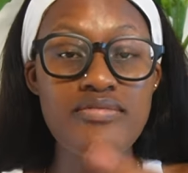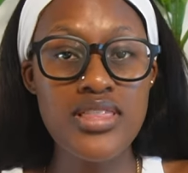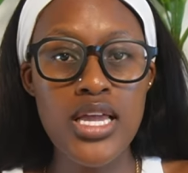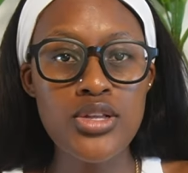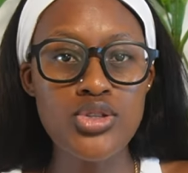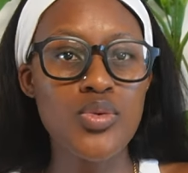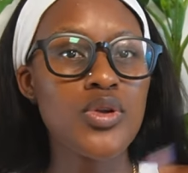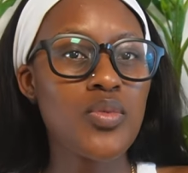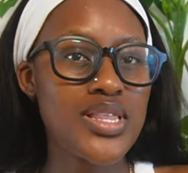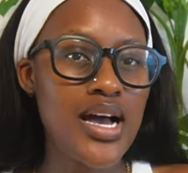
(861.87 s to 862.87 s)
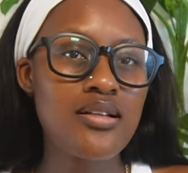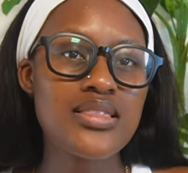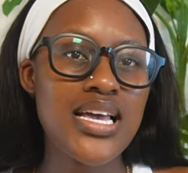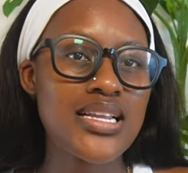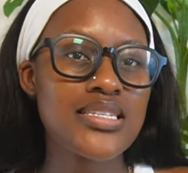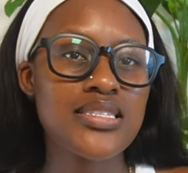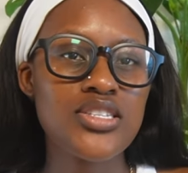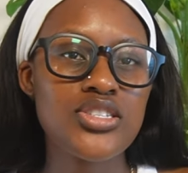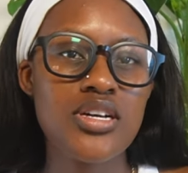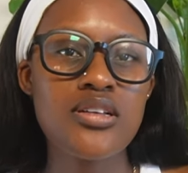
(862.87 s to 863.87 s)
they do it without the
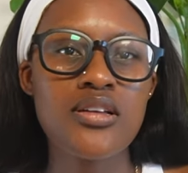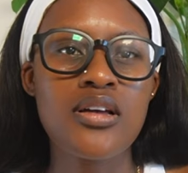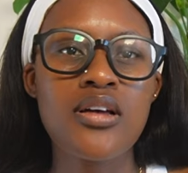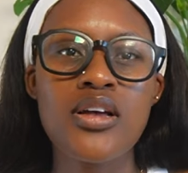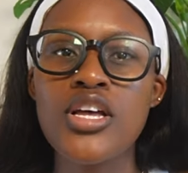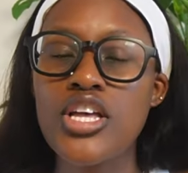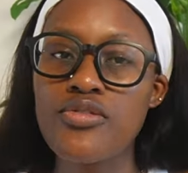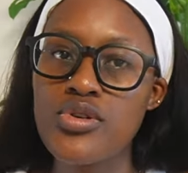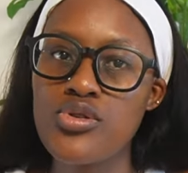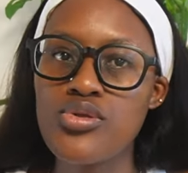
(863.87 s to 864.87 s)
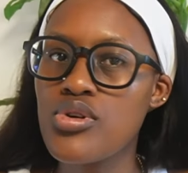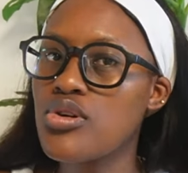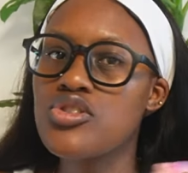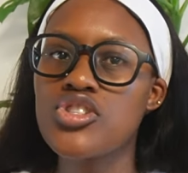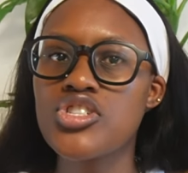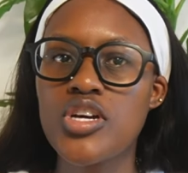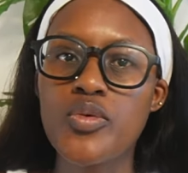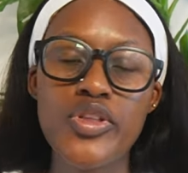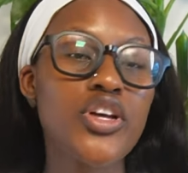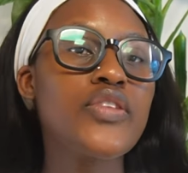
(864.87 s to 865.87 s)
anesthesia. If you do go, just check
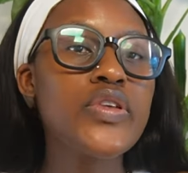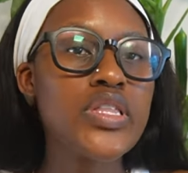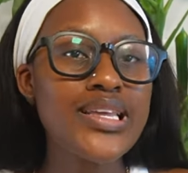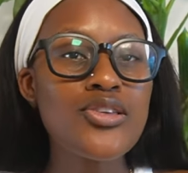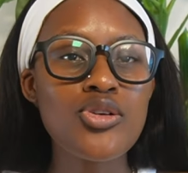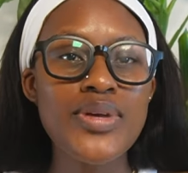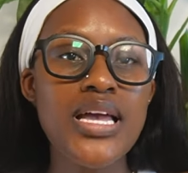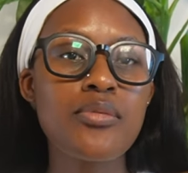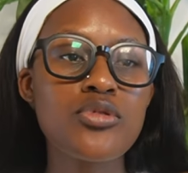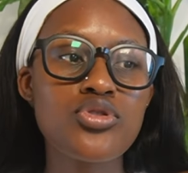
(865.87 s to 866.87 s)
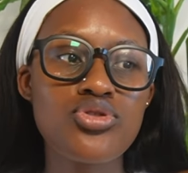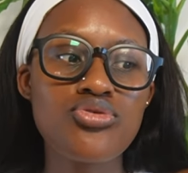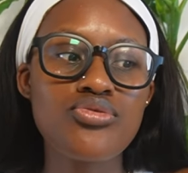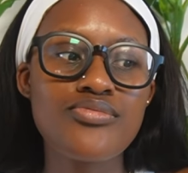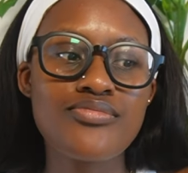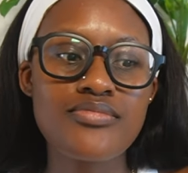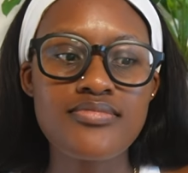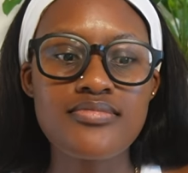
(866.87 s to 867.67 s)
with her. If you think you'll be able to